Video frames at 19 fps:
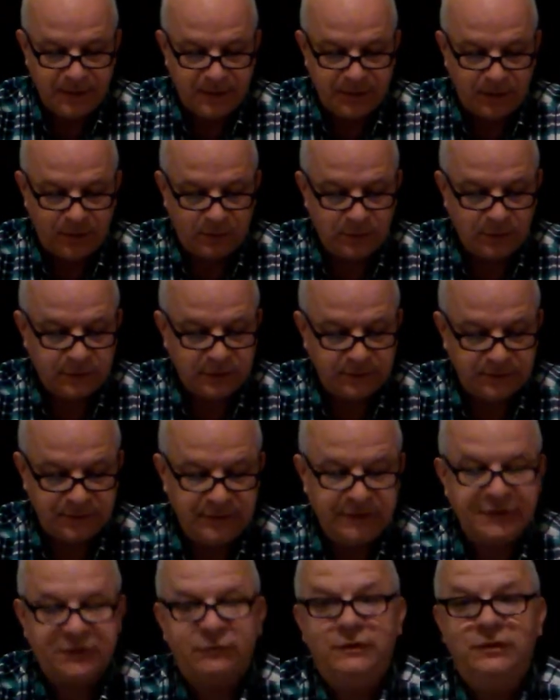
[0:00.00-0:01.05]
Now look at
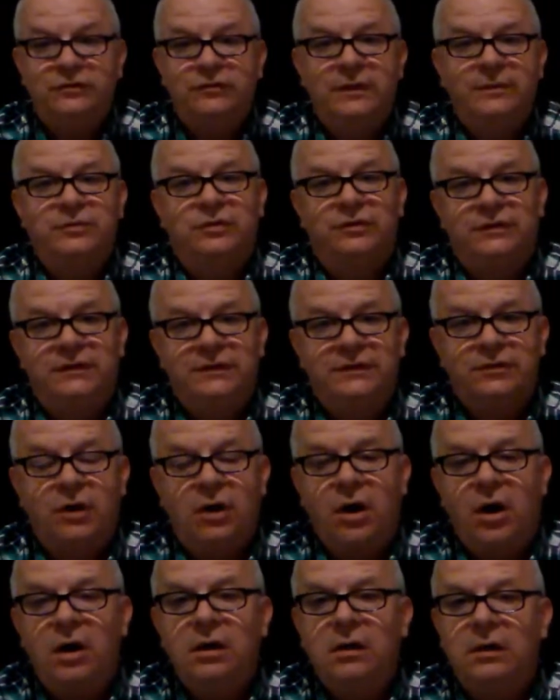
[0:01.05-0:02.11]
these three scriptures. These
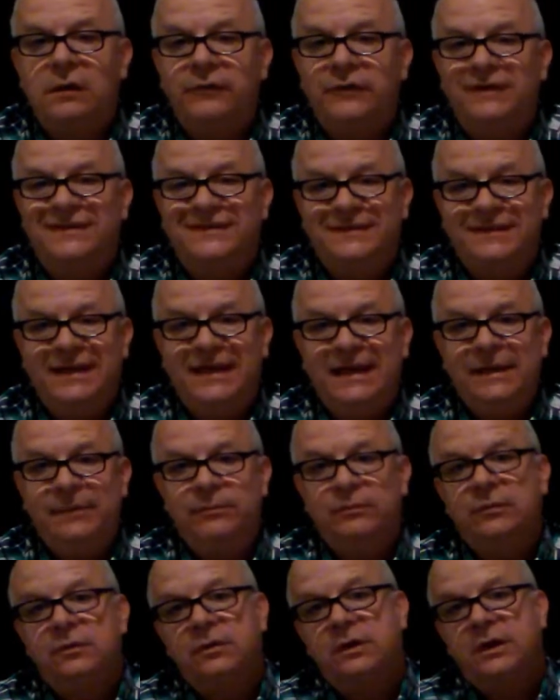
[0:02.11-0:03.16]
are all of the
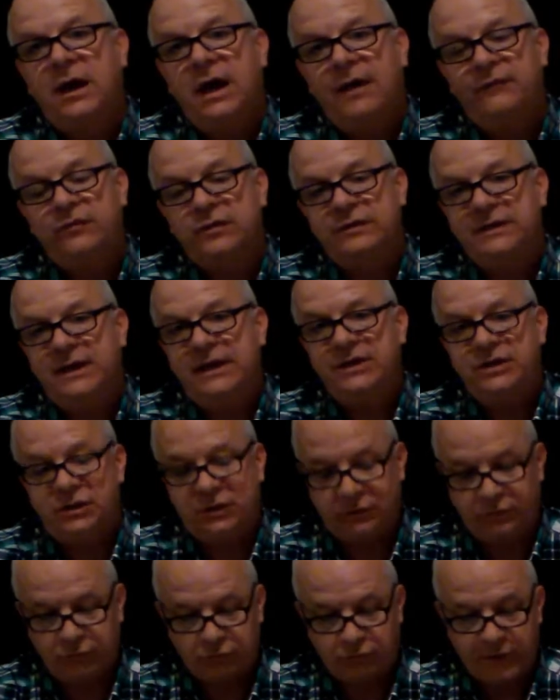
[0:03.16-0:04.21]
same
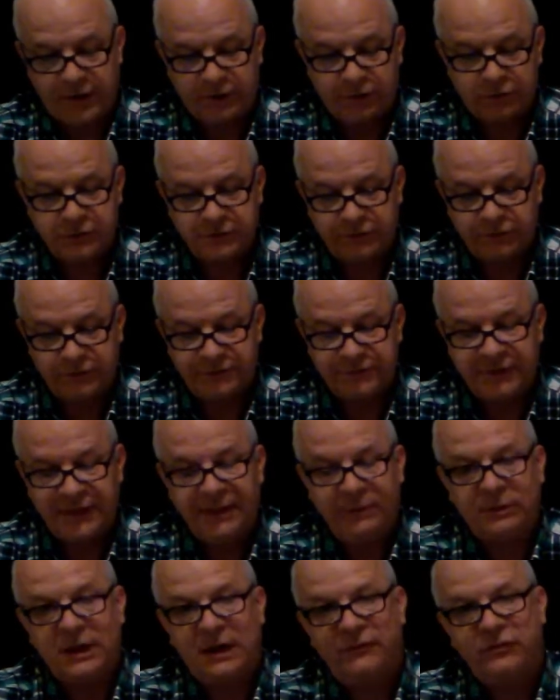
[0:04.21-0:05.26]
conversation, records of the
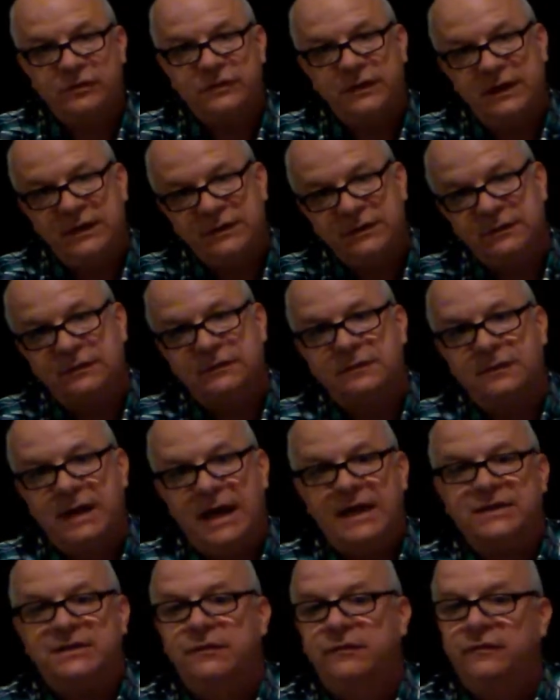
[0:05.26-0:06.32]
same conversation
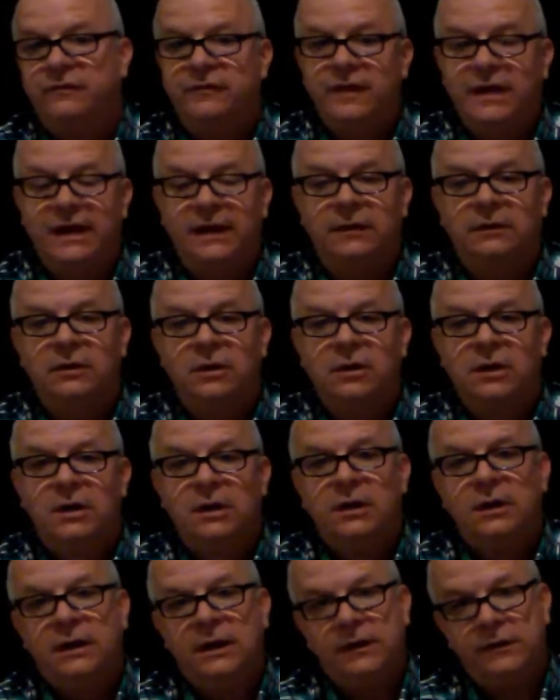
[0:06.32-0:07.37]
slash event
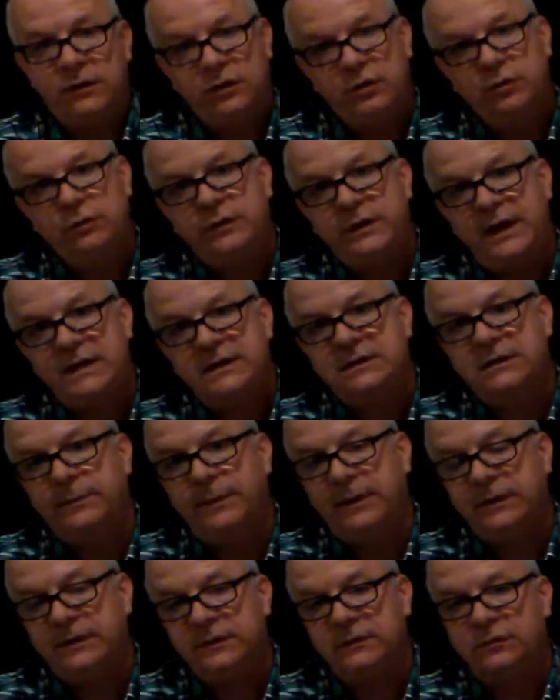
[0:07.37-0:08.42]
in the New Testament.